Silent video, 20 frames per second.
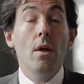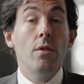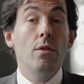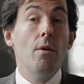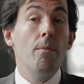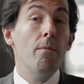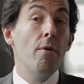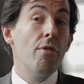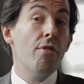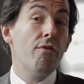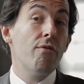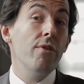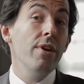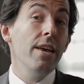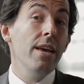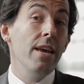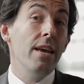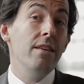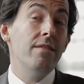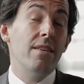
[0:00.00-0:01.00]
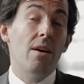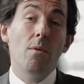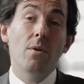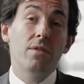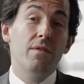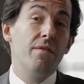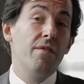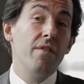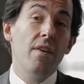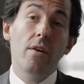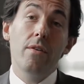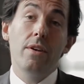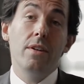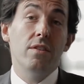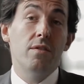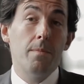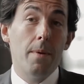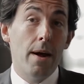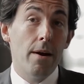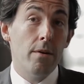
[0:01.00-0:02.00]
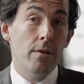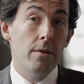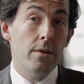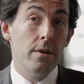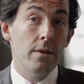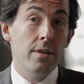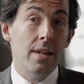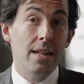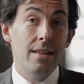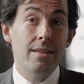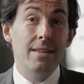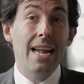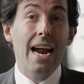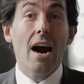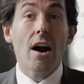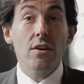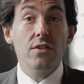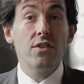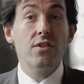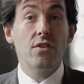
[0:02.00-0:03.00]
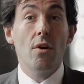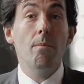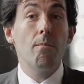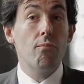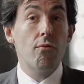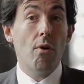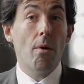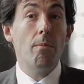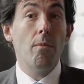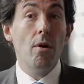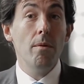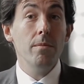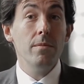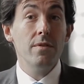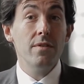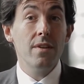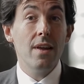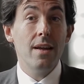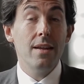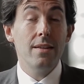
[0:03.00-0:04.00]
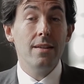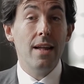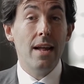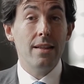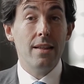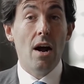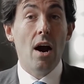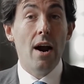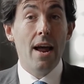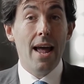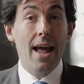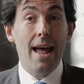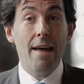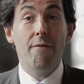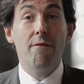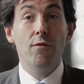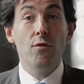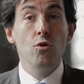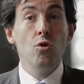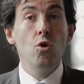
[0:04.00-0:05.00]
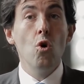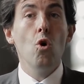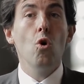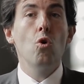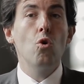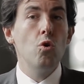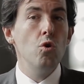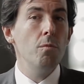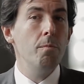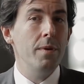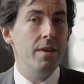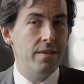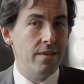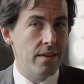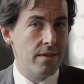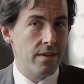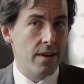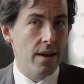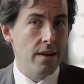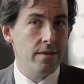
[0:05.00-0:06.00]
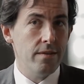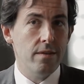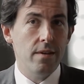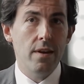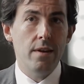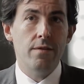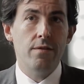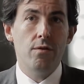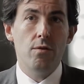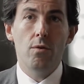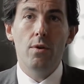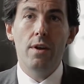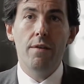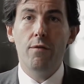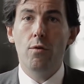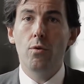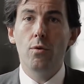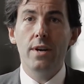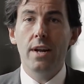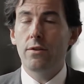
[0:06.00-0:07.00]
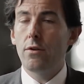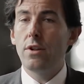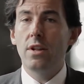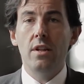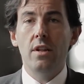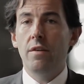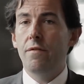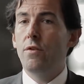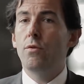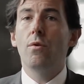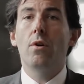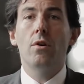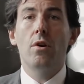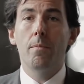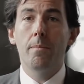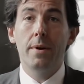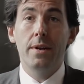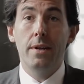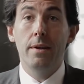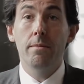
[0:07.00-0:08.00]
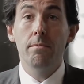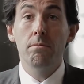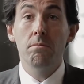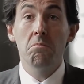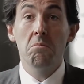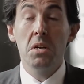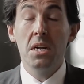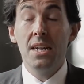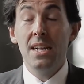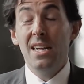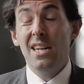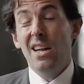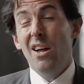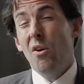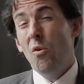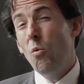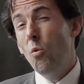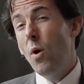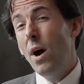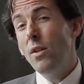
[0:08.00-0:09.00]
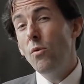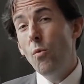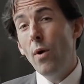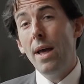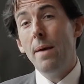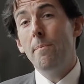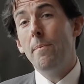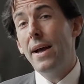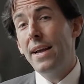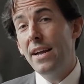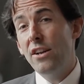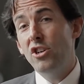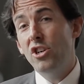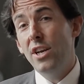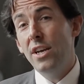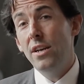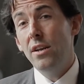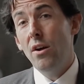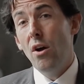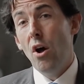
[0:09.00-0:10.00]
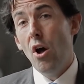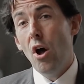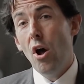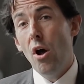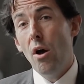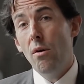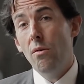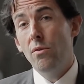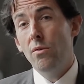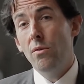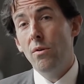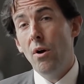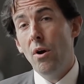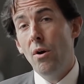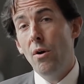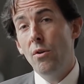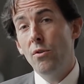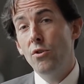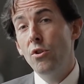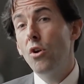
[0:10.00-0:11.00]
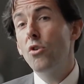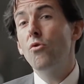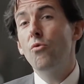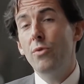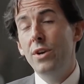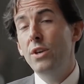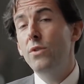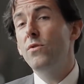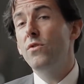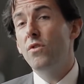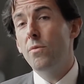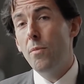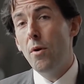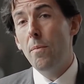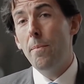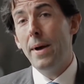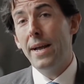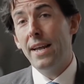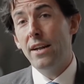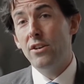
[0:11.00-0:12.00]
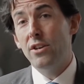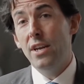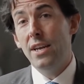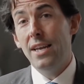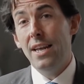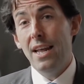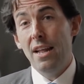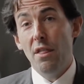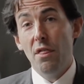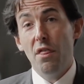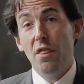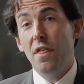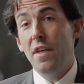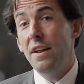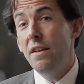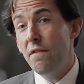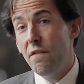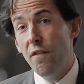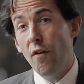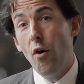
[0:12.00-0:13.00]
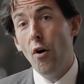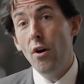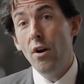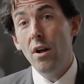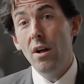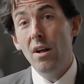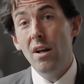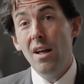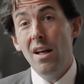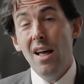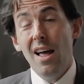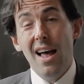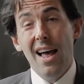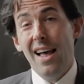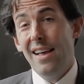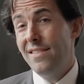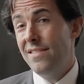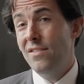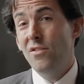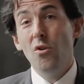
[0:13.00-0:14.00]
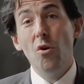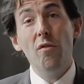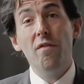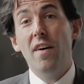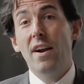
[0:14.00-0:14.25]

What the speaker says: Number three is I was very inspired that there are some problems that have no good business case if you look at an individual company. One-way packaging, non-reusable packaging in thin foil has no